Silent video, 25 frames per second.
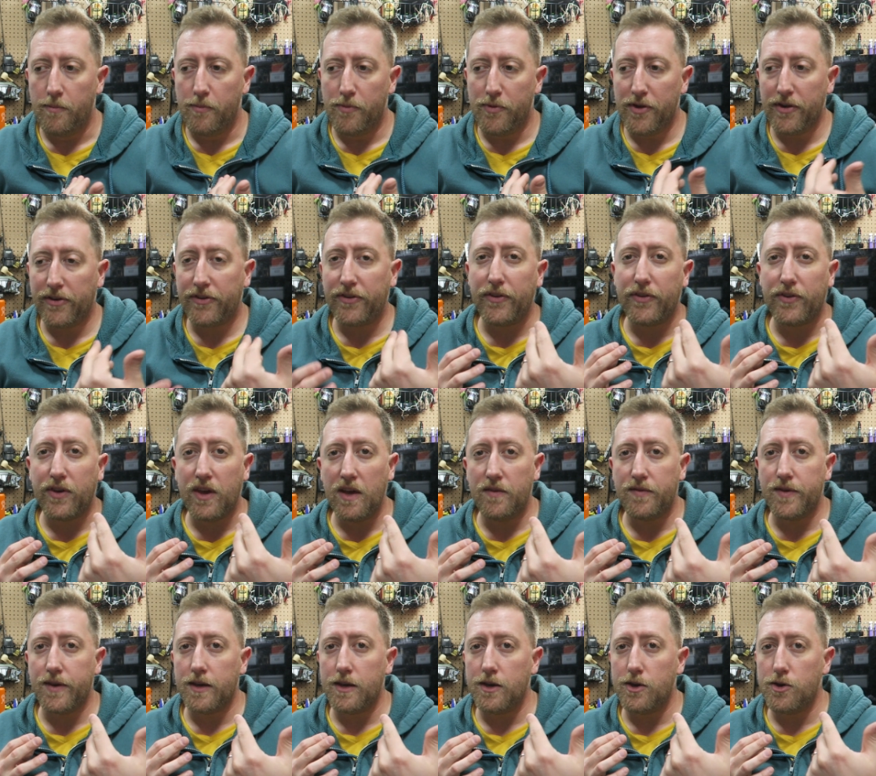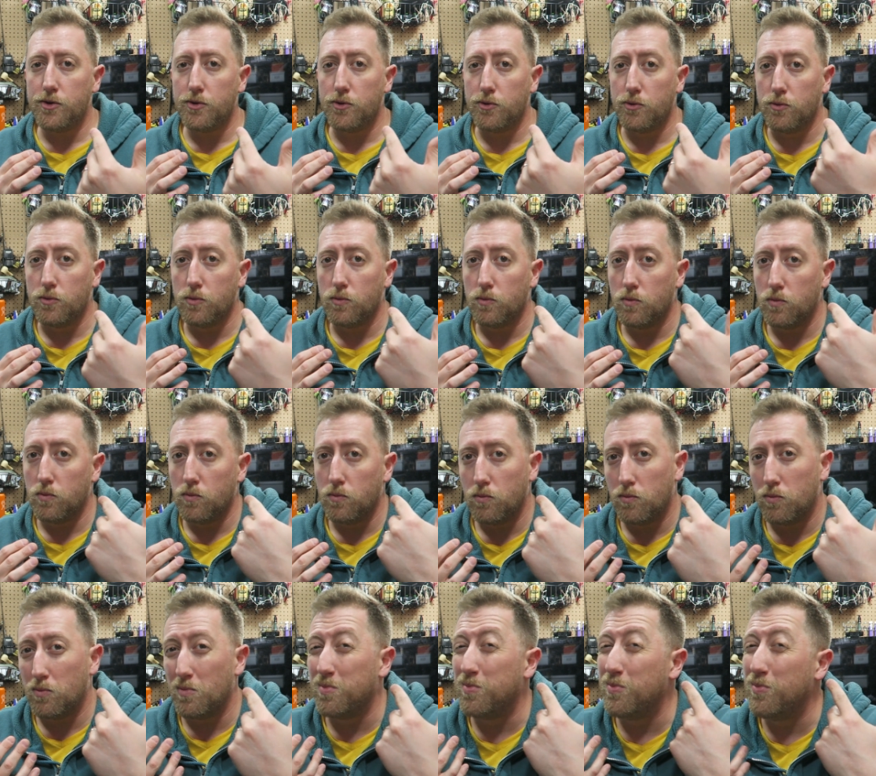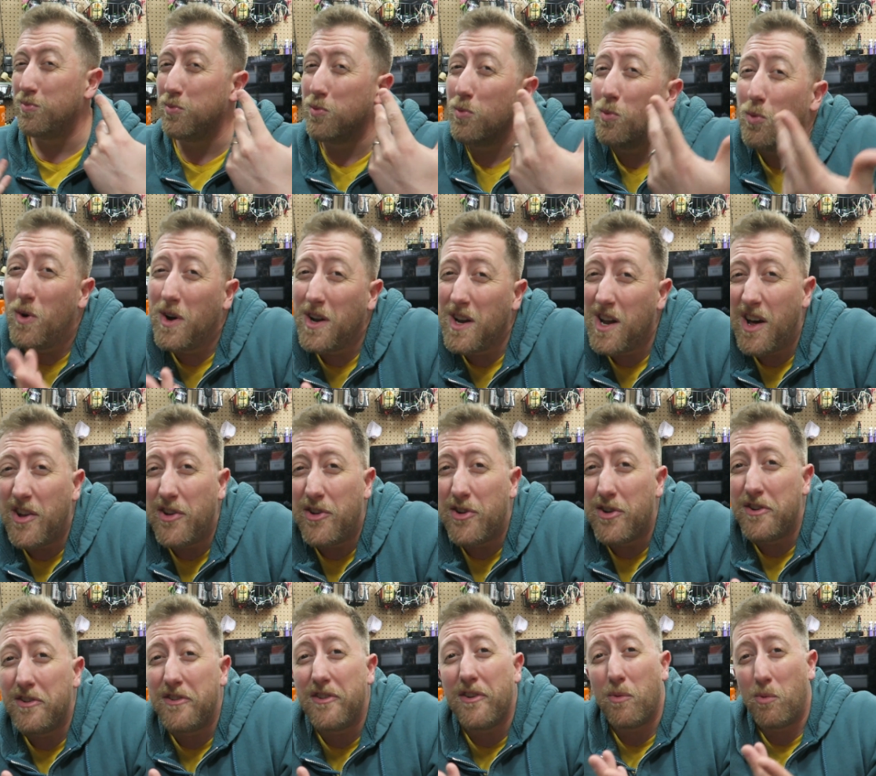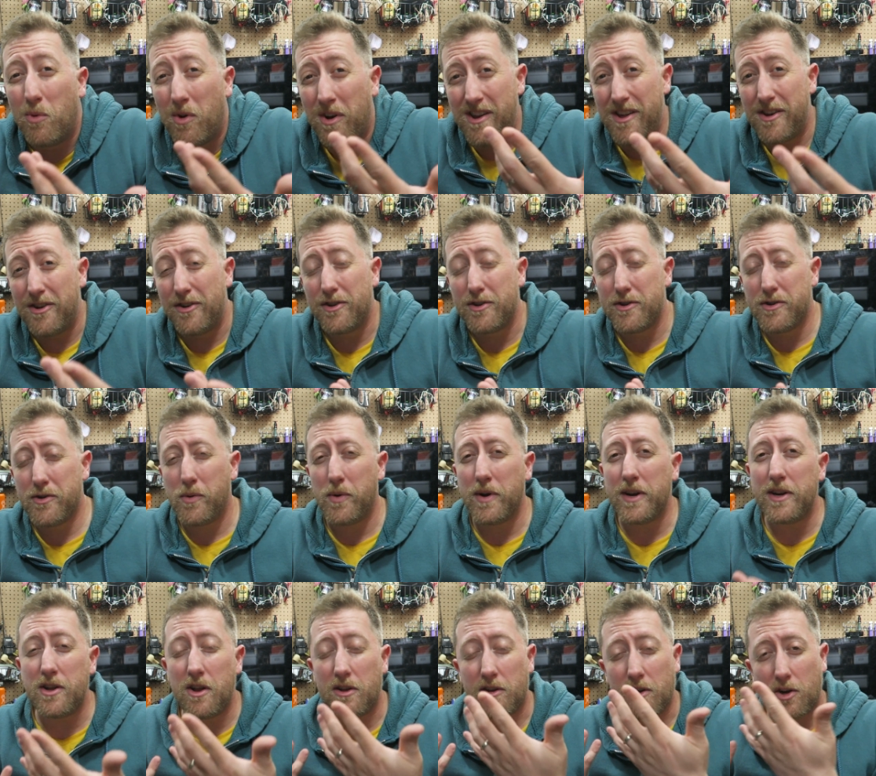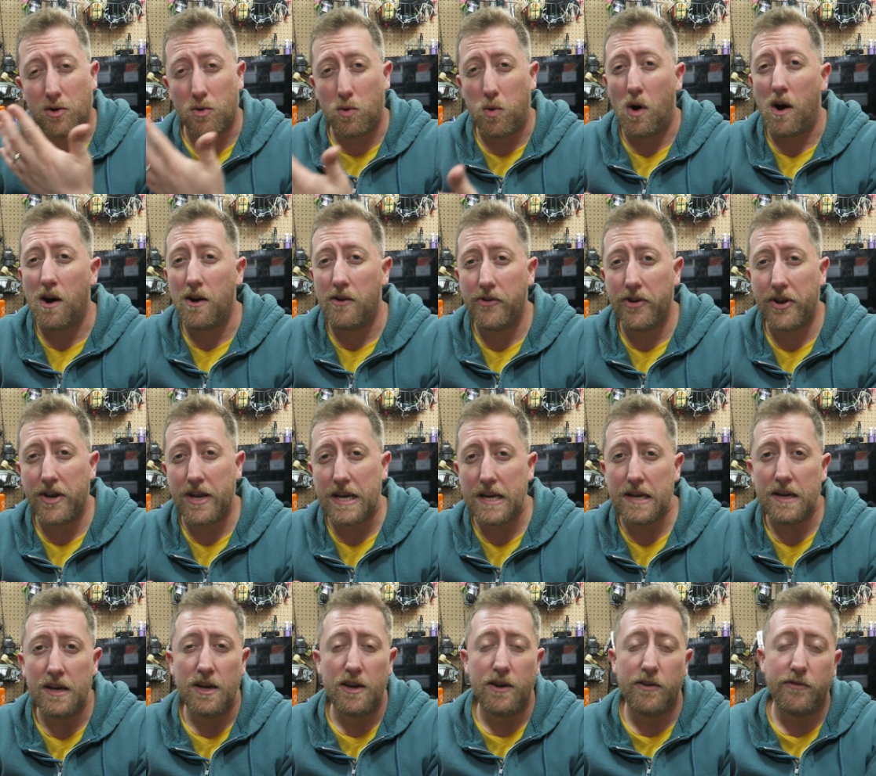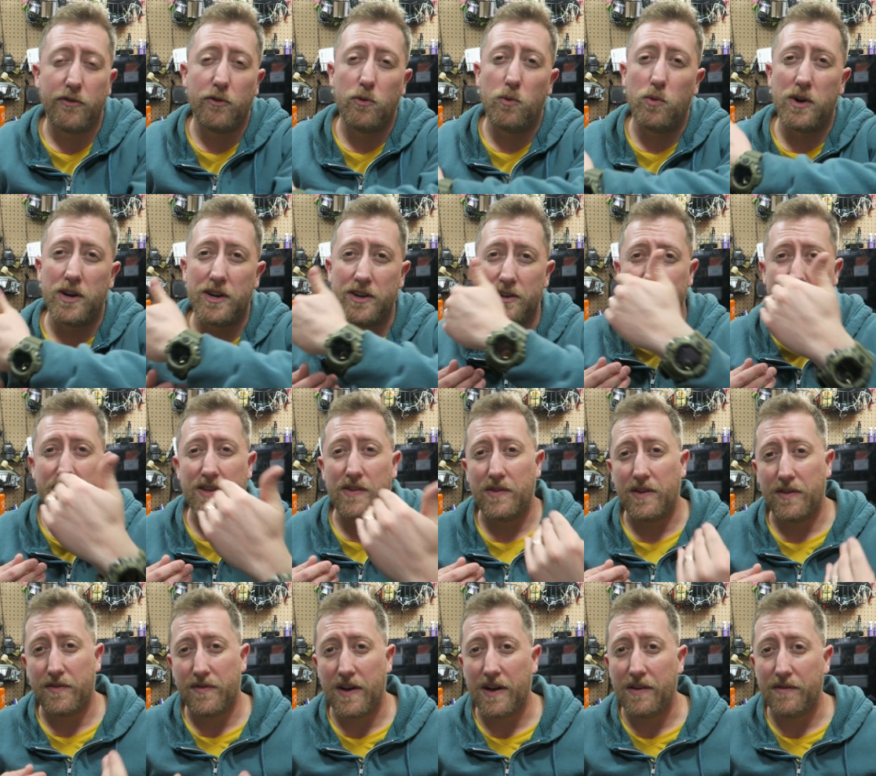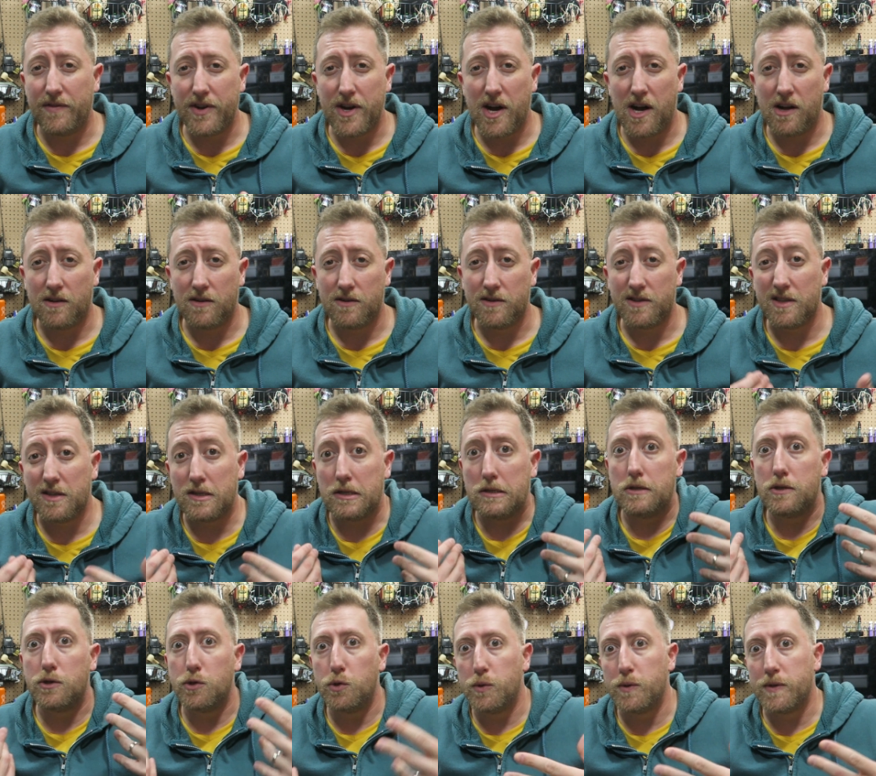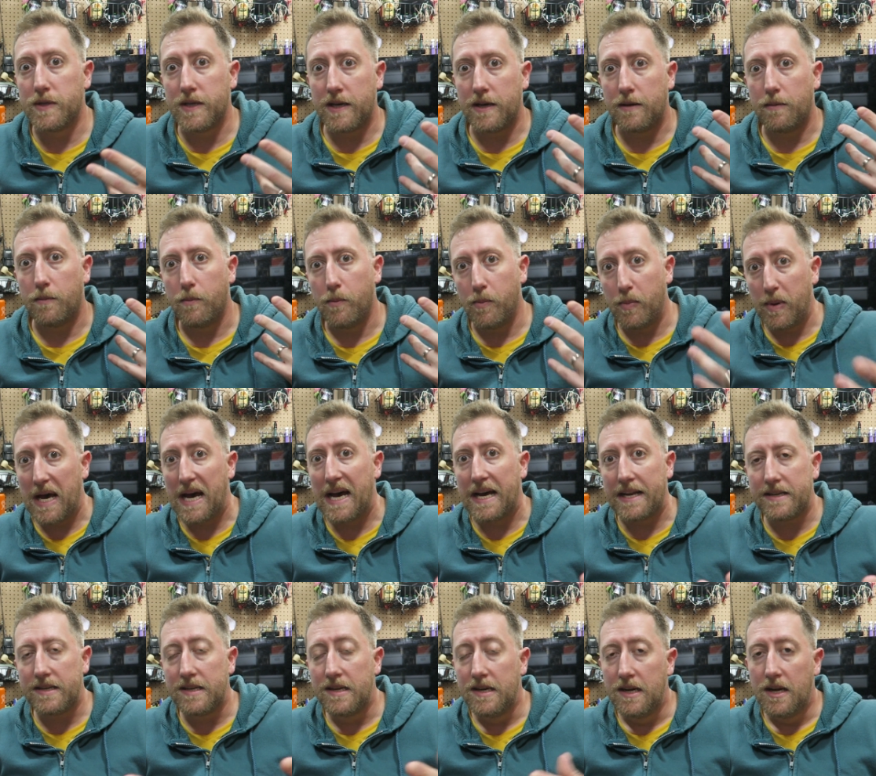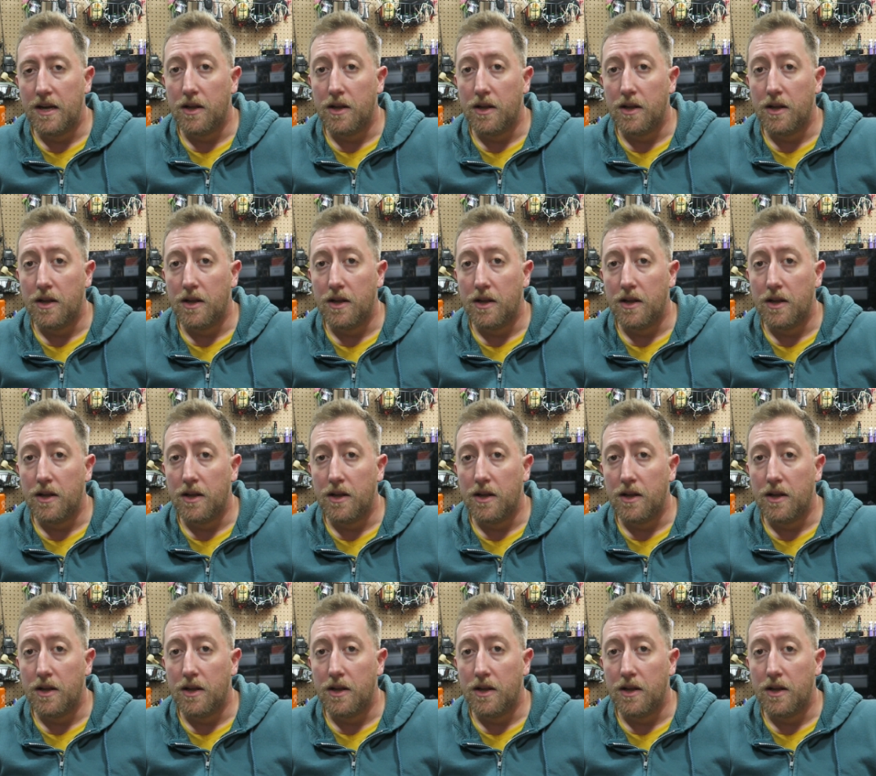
This is giving you $120 quality for $175. It's a losing bet.